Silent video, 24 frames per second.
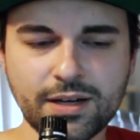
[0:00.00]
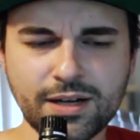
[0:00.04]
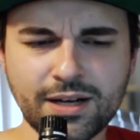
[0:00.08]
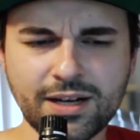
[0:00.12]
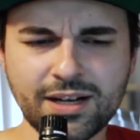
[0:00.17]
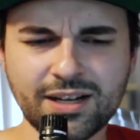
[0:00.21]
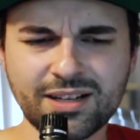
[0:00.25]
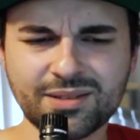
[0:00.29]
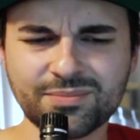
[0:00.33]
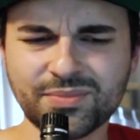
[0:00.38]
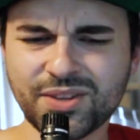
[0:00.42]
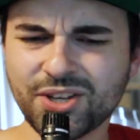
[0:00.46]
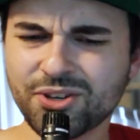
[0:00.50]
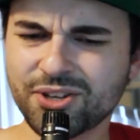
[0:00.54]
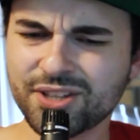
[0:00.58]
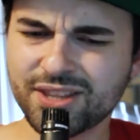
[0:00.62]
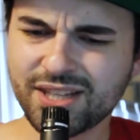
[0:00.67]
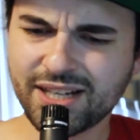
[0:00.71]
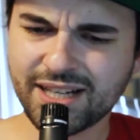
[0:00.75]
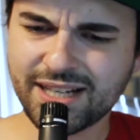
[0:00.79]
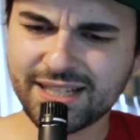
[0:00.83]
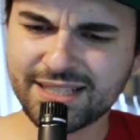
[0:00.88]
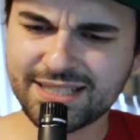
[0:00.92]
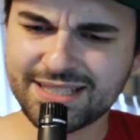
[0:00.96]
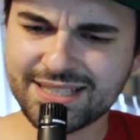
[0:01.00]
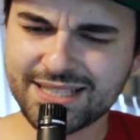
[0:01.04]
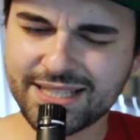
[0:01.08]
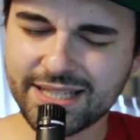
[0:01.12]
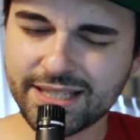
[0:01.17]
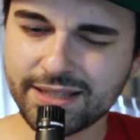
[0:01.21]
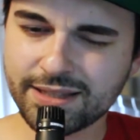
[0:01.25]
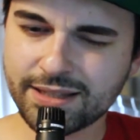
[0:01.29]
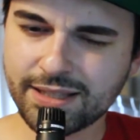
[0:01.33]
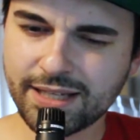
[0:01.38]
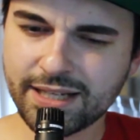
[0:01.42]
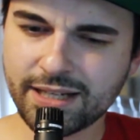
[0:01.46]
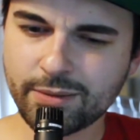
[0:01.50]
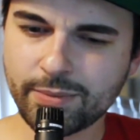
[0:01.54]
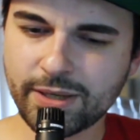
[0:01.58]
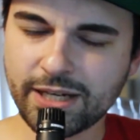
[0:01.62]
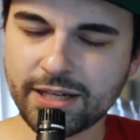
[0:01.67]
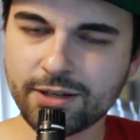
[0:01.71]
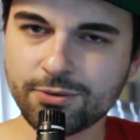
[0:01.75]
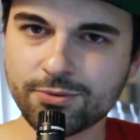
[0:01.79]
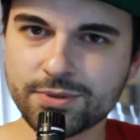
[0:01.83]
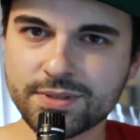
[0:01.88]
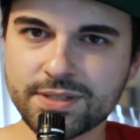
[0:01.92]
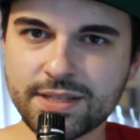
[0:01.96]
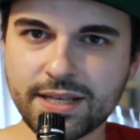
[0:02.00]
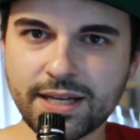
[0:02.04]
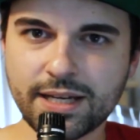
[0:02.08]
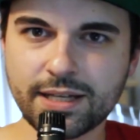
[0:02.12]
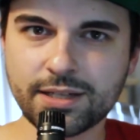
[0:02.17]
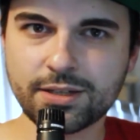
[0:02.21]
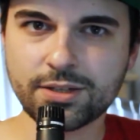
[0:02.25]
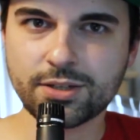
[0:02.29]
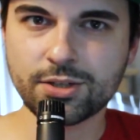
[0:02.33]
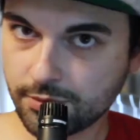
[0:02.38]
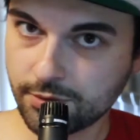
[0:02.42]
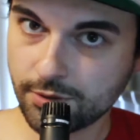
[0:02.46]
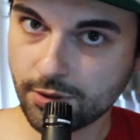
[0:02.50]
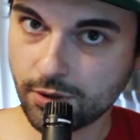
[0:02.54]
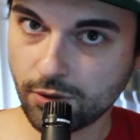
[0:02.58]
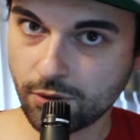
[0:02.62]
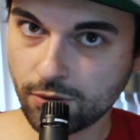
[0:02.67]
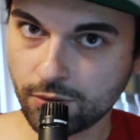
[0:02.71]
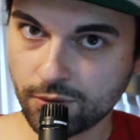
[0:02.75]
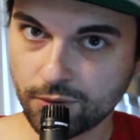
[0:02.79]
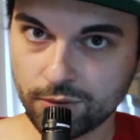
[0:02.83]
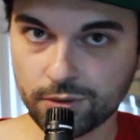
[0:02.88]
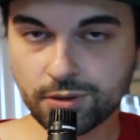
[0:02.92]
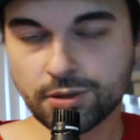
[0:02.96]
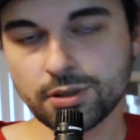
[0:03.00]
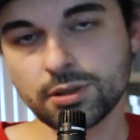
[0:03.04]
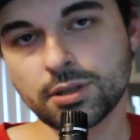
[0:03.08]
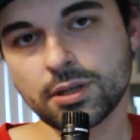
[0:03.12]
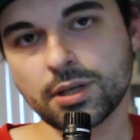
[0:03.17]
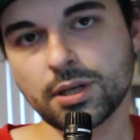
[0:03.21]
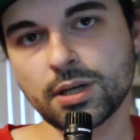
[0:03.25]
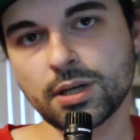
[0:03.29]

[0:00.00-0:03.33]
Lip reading: The only thing I didn't like about it was that Noel...